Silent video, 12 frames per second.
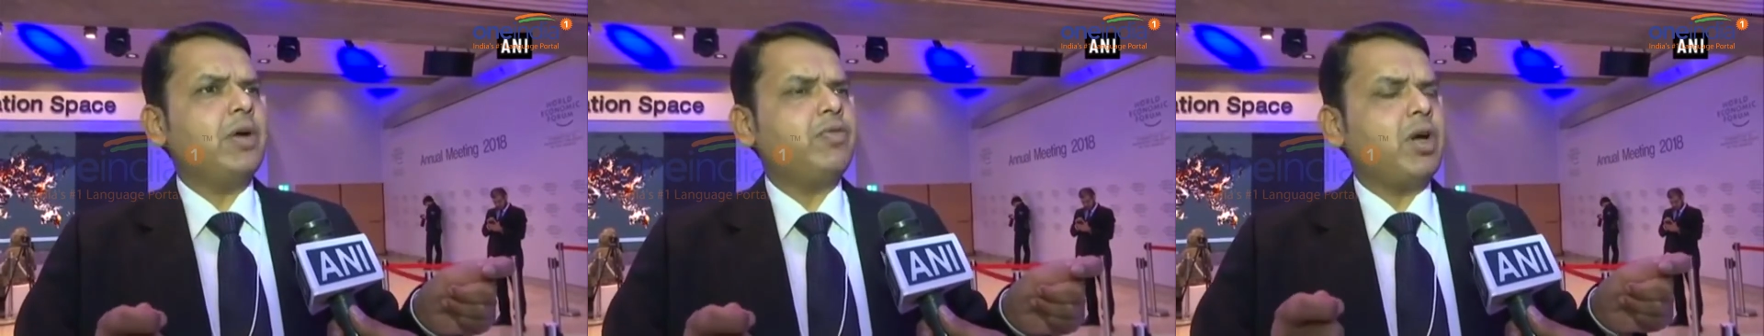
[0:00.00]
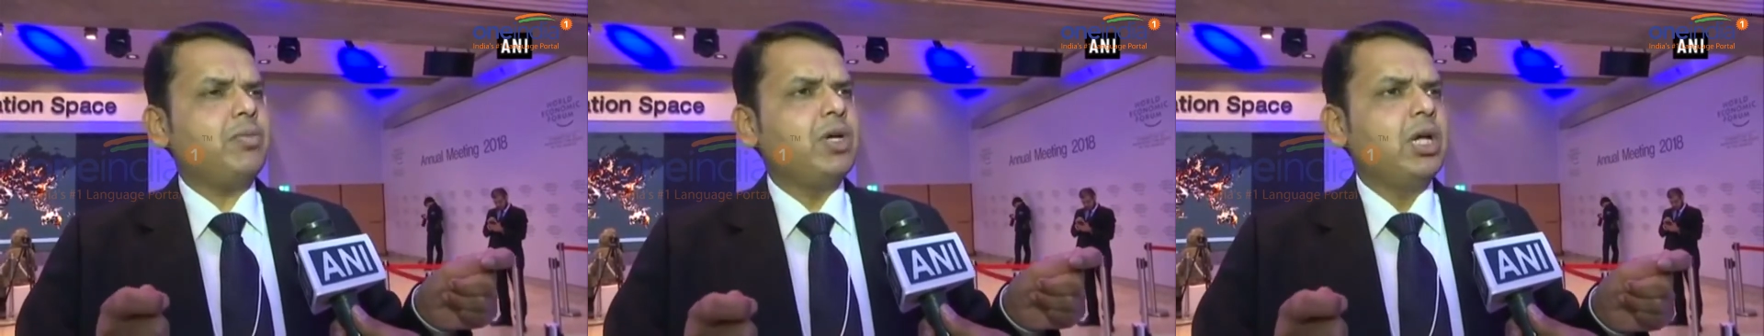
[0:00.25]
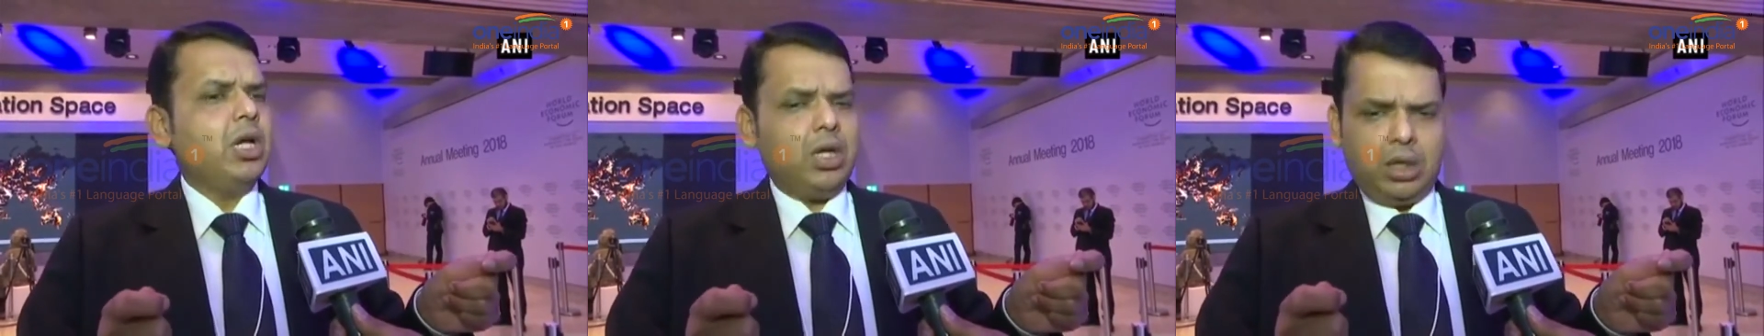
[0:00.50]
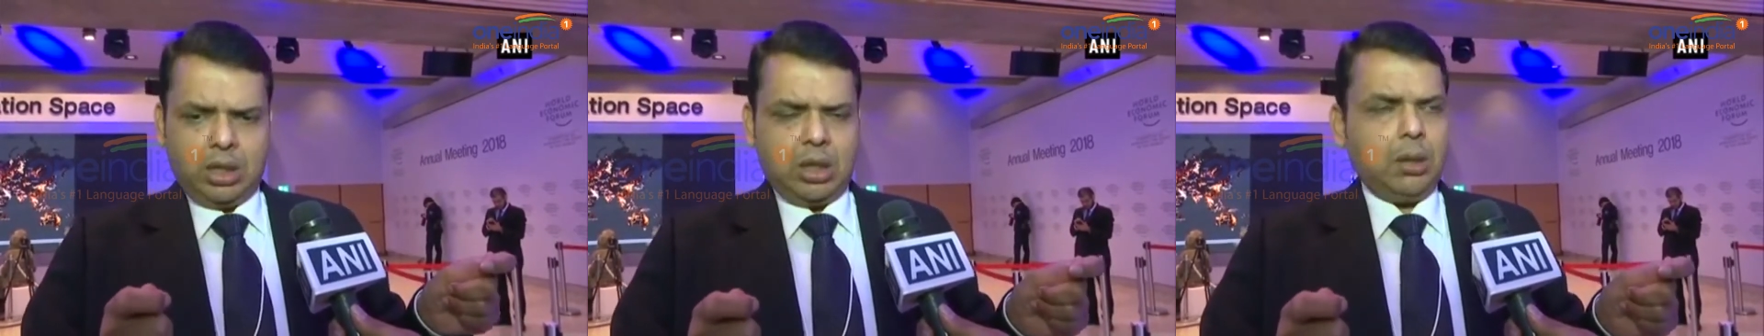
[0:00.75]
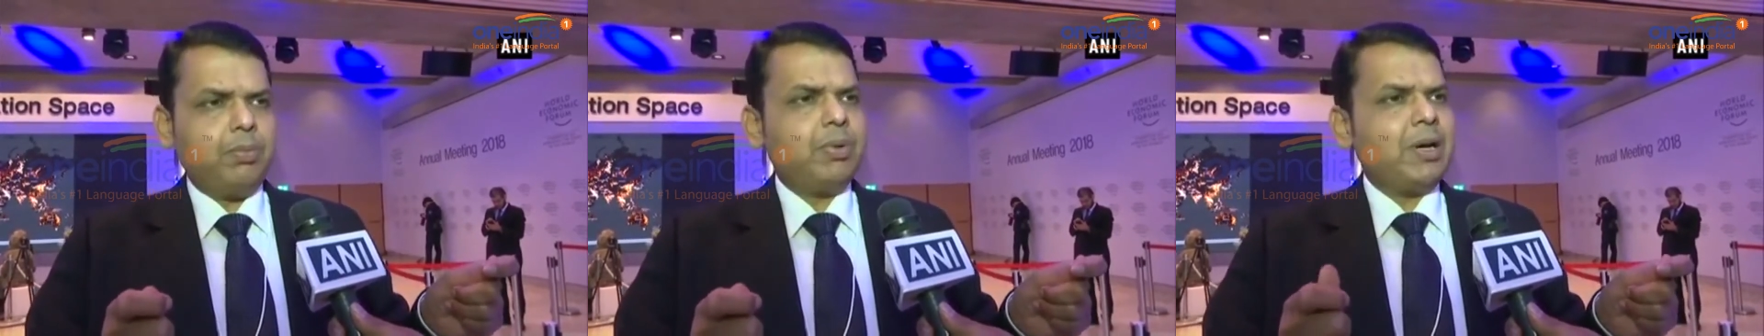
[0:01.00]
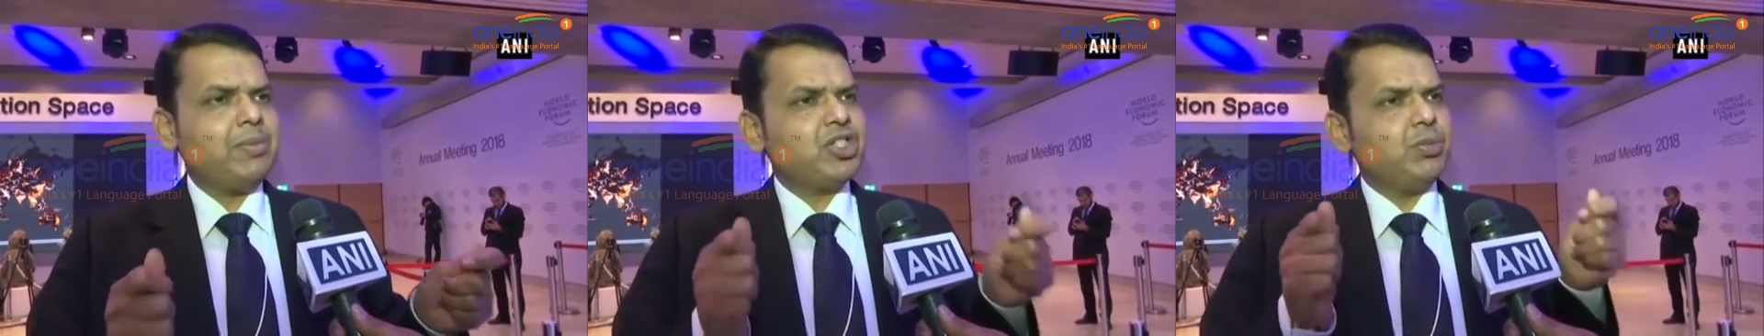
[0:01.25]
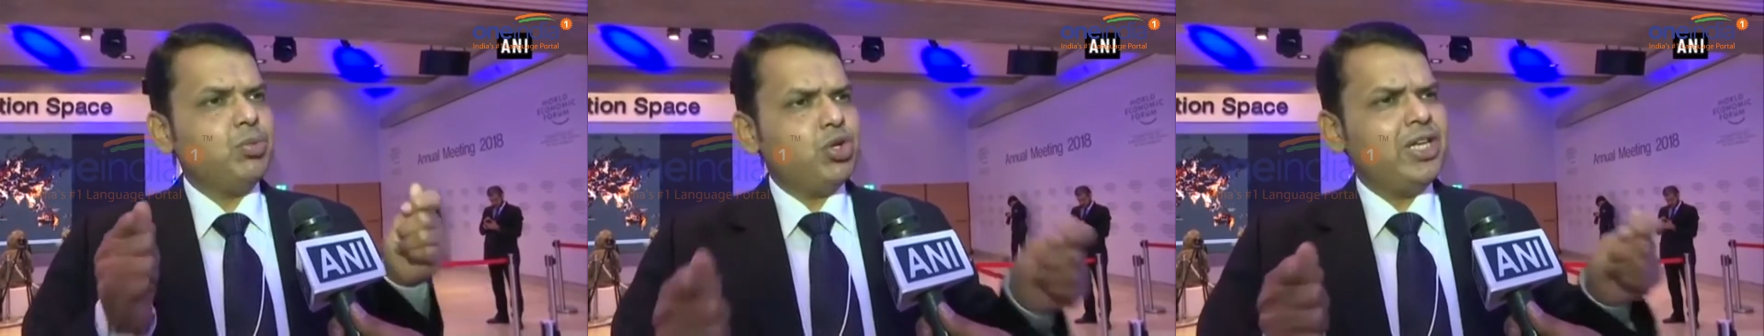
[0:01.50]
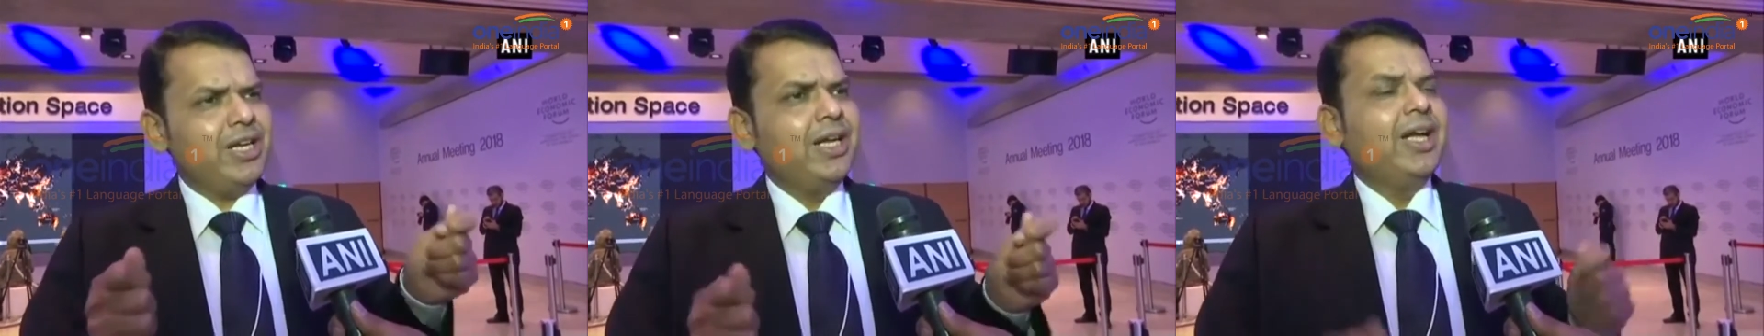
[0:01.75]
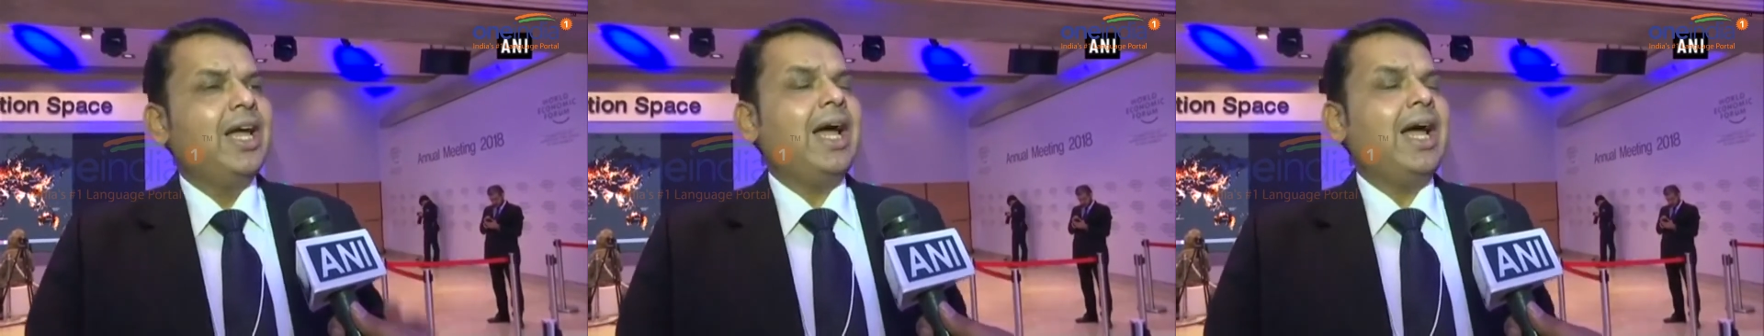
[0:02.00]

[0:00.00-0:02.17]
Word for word: from uh, Prime Minister Modi,